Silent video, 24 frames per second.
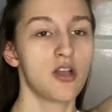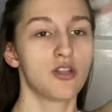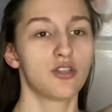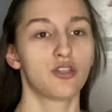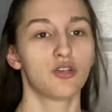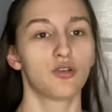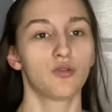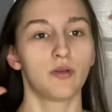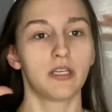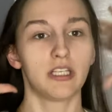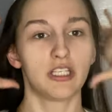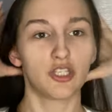
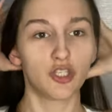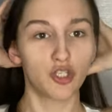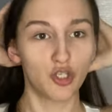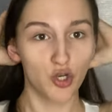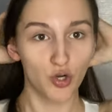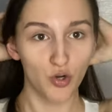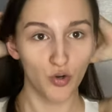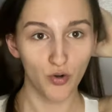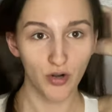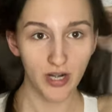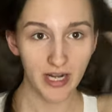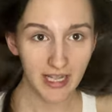Do we
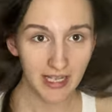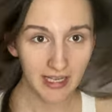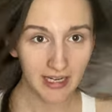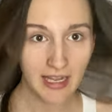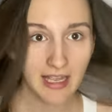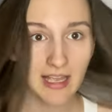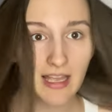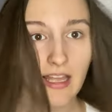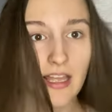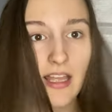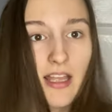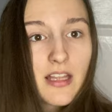straighten
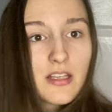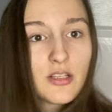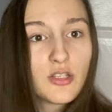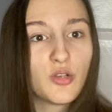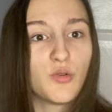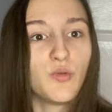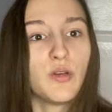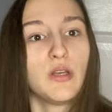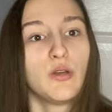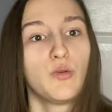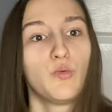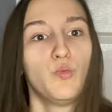it? Do
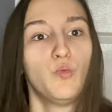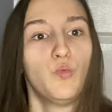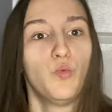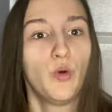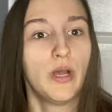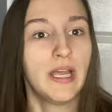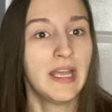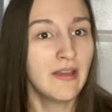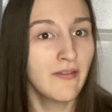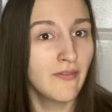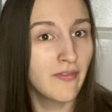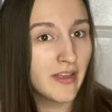we
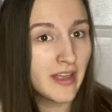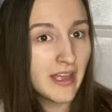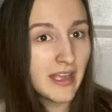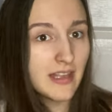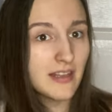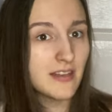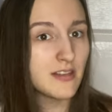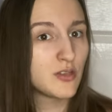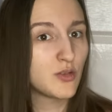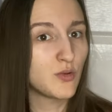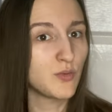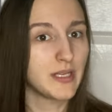wave
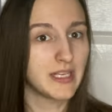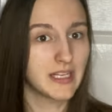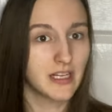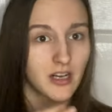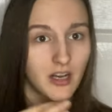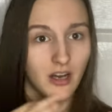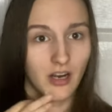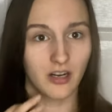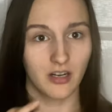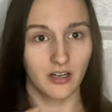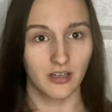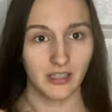it? Do we
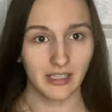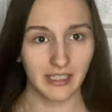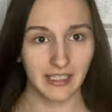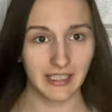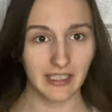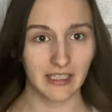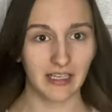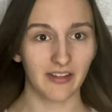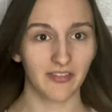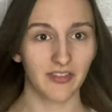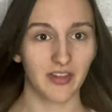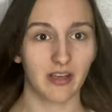curl it?
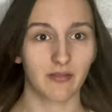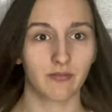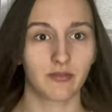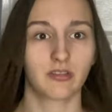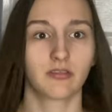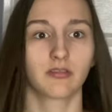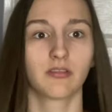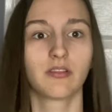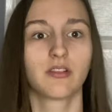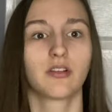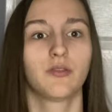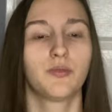I think I'm just
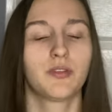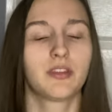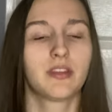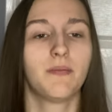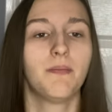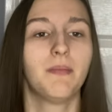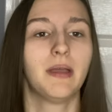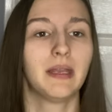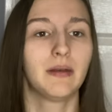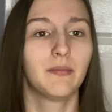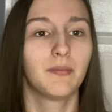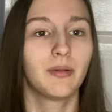going to go with the
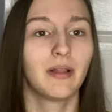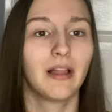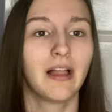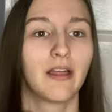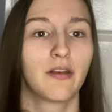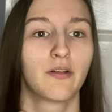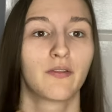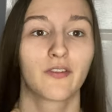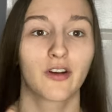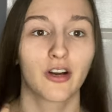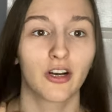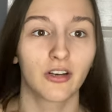main plan
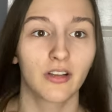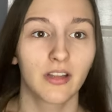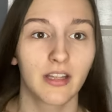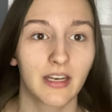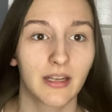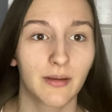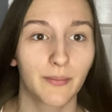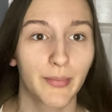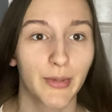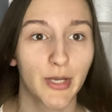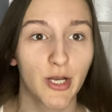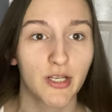of curling
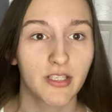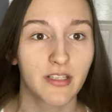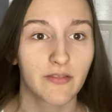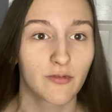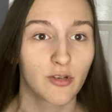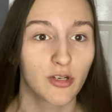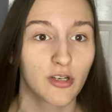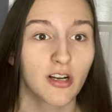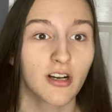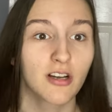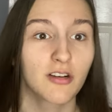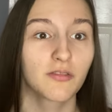it because I've
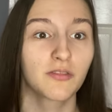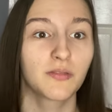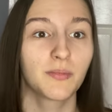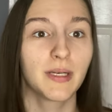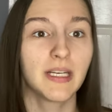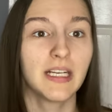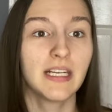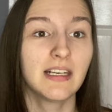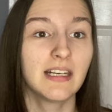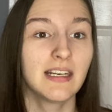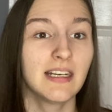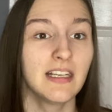not curled my
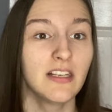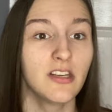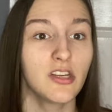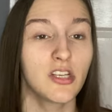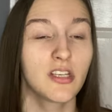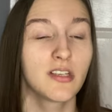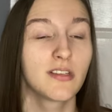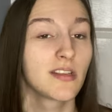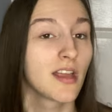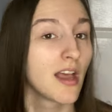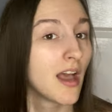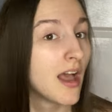hair in ages.